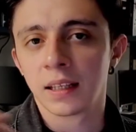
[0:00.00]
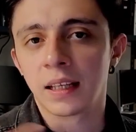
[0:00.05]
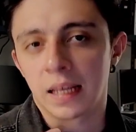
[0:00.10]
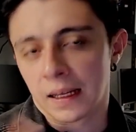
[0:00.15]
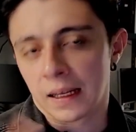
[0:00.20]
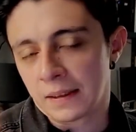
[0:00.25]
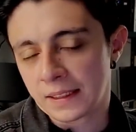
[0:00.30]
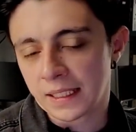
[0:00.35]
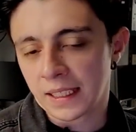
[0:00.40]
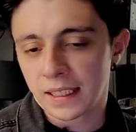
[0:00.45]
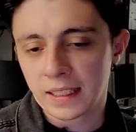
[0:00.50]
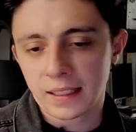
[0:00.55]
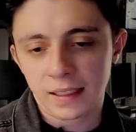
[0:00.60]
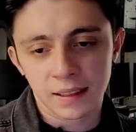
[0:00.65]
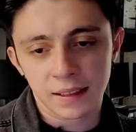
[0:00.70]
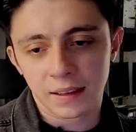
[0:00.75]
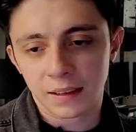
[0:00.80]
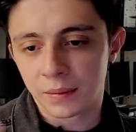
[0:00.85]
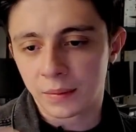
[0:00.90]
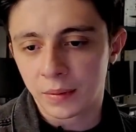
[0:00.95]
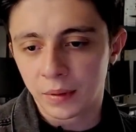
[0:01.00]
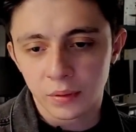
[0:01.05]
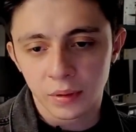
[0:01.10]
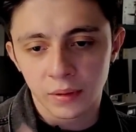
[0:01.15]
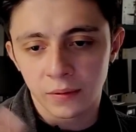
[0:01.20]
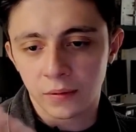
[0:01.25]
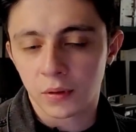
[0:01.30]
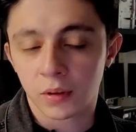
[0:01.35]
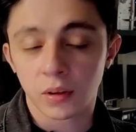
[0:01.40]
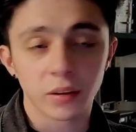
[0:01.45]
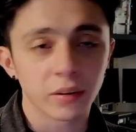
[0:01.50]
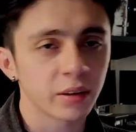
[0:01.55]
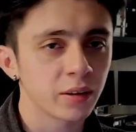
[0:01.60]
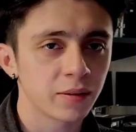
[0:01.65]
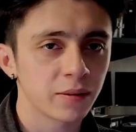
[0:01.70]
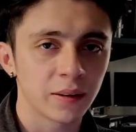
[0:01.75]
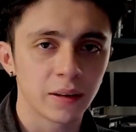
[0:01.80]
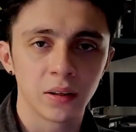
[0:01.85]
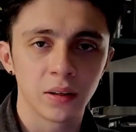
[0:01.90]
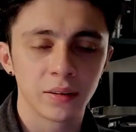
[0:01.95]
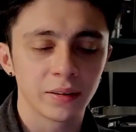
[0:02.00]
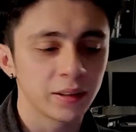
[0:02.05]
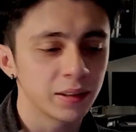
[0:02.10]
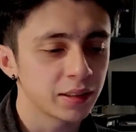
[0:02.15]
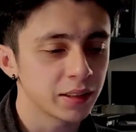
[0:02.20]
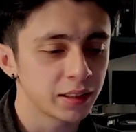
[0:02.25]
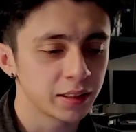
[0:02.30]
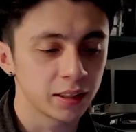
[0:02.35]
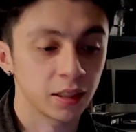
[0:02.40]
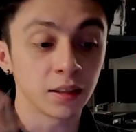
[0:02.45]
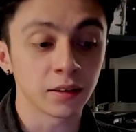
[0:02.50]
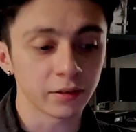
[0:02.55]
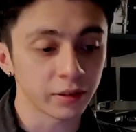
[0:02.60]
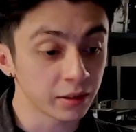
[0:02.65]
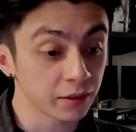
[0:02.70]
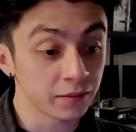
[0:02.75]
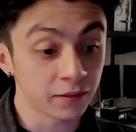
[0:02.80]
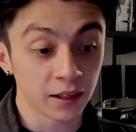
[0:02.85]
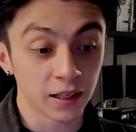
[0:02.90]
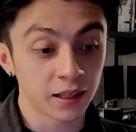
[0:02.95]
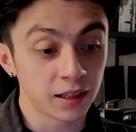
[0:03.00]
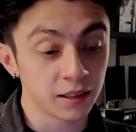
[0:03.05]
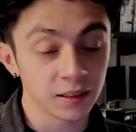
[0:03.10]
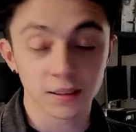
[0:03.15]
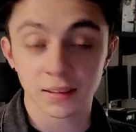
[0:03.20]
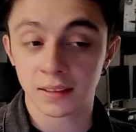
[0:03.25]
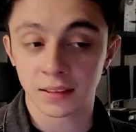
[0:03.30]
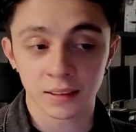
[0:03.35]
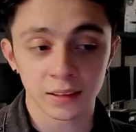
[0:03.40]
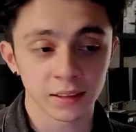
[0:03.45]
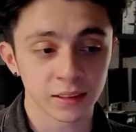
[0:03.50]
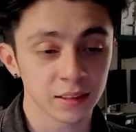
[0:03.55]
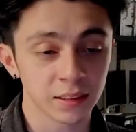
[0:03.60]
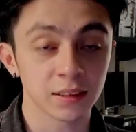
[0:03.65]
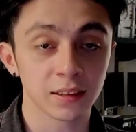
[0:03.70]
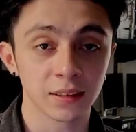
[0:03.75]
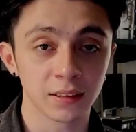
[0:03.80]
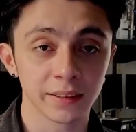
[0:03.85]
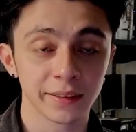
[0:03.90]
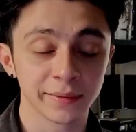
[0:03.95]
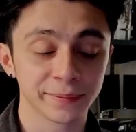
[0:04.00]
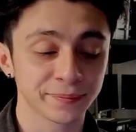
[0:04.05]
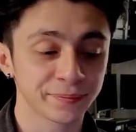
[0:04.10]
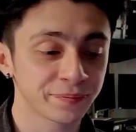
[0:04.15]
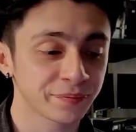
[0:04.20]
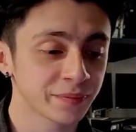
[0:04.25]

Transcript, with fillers: Yeah, I'll say, you know, between four hundred, five hundred, six hundred files is good.